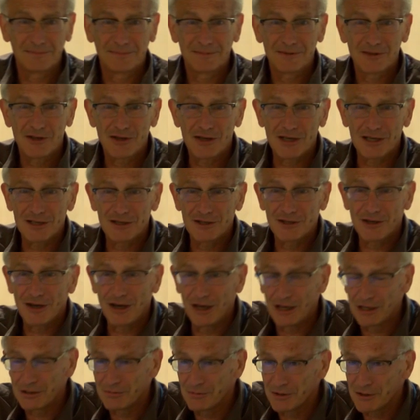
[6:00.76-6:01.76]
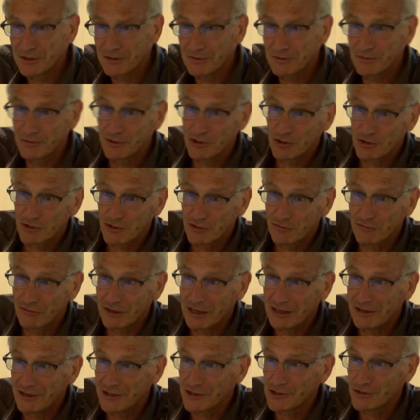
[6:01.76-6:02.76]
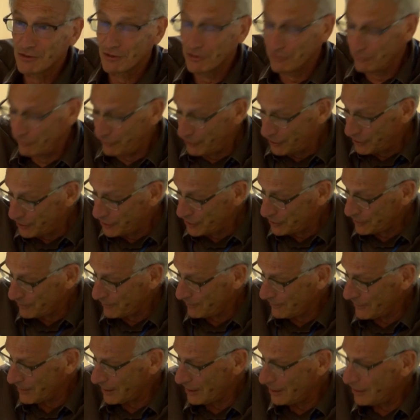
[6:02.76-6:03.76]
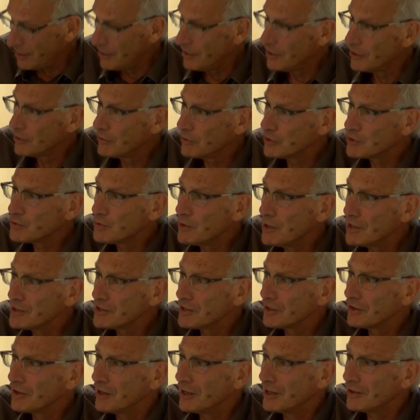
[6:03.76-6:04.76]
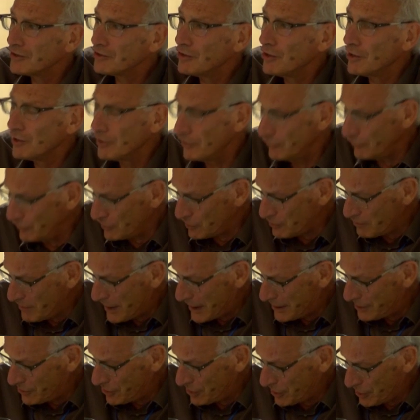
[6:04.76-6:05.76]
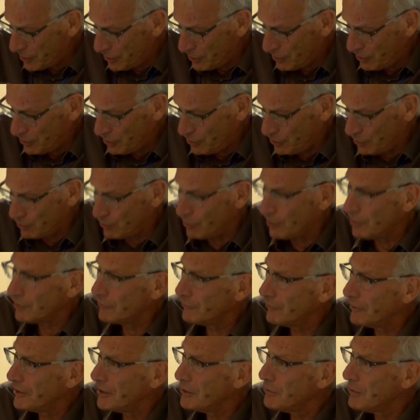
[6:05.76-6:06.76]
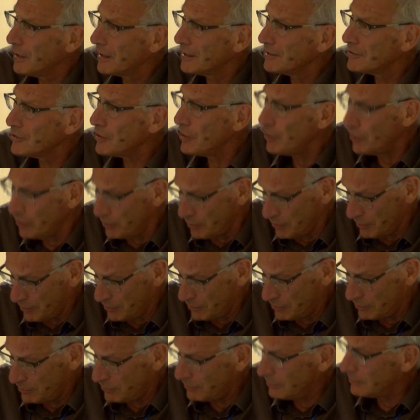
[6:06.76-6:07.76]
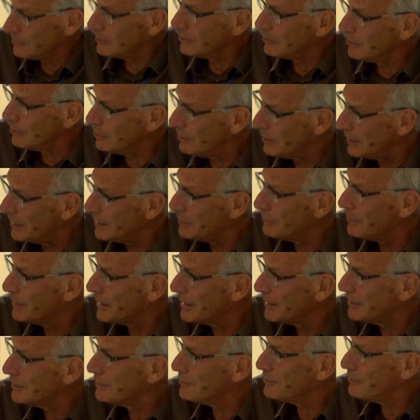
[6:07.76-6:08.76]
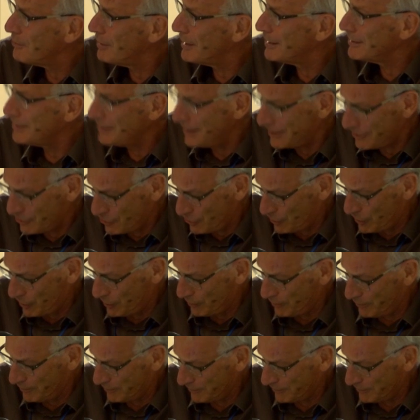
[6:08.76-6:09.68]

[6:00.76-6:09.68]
a second argument, which was at variance with the first, which was that the ethnographer's magic could work very well at home, or anyway, quite near to home.